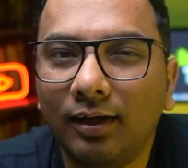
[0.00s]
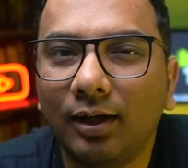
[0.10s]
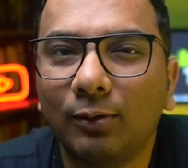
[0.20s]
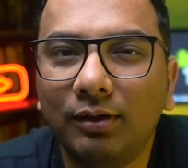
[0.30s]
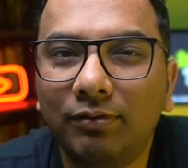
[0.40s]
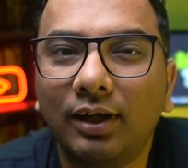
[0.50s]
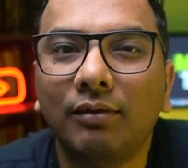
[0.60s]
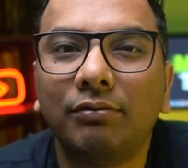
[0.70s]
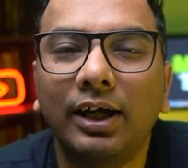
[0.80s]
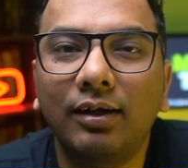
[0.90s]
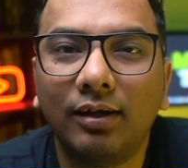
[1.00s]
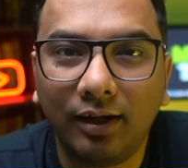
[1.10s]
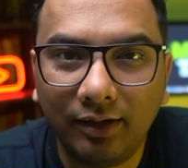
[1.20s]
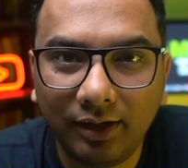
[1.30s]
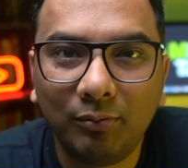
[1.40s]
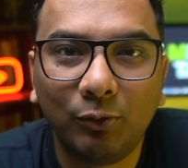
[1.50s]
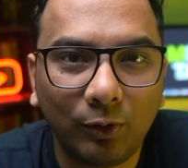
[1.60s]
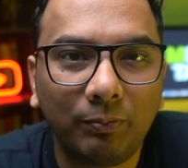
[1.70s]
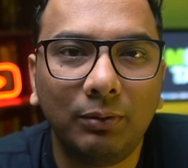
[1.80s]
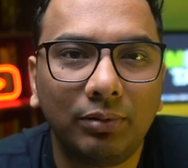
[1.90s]
Now, if he can find 100
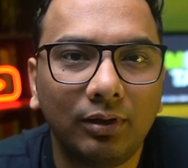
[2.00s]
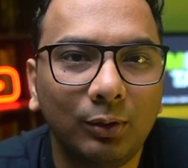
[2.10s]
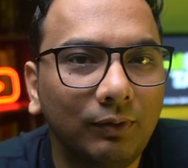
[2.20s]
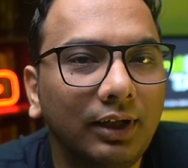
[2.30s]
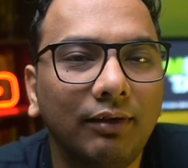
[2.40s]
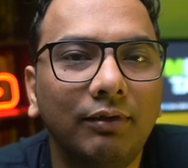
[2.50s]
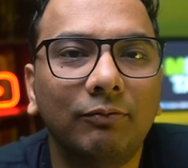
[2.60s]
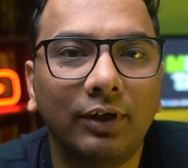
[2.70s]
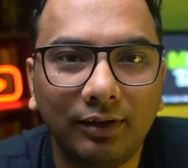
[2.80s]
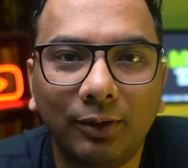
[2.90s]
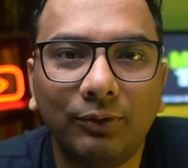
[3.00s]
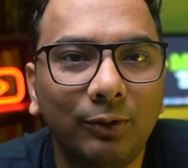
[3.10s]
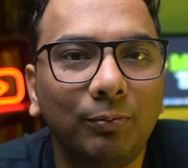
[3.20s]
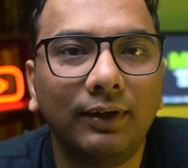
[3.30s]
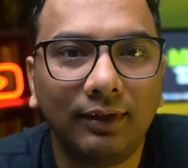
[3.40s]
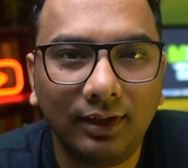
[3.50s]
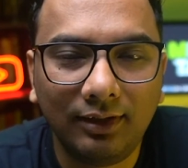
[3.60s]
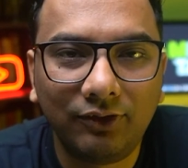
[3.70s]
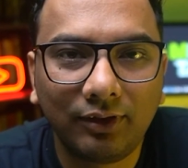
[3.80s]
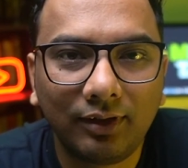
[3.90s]
more people who will give him 1000 rupees
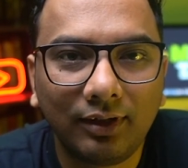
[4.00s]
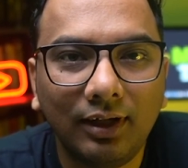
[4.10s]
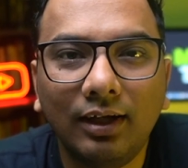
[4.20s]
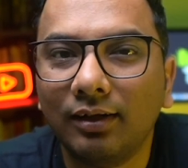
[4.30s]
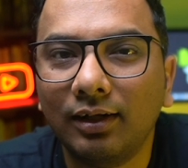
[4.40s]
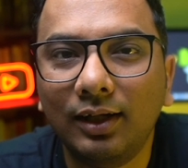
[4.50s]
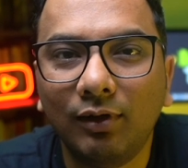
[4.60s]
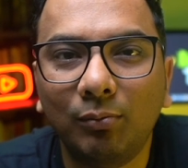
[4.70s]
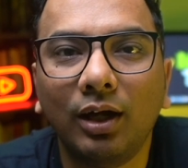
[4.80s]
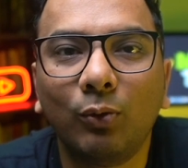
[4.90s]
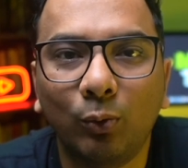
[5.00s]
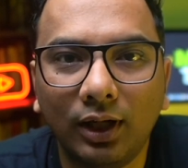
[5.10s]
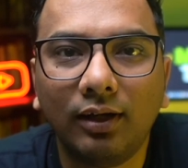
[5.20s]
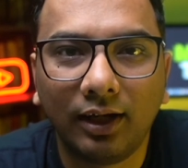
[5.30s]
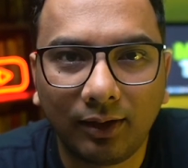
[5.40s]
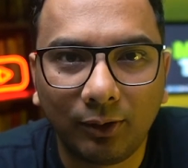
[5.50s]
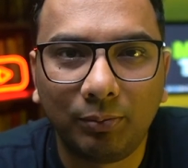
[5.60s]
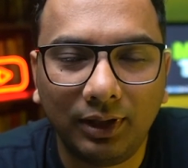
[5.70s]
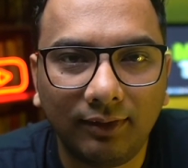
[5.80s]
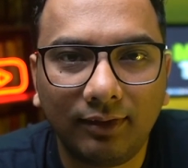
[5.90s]
each, then he will make 1 lakh
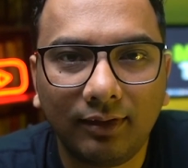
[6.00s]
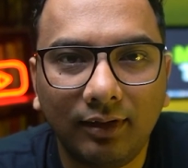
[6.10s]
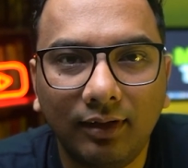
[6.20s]
rupees.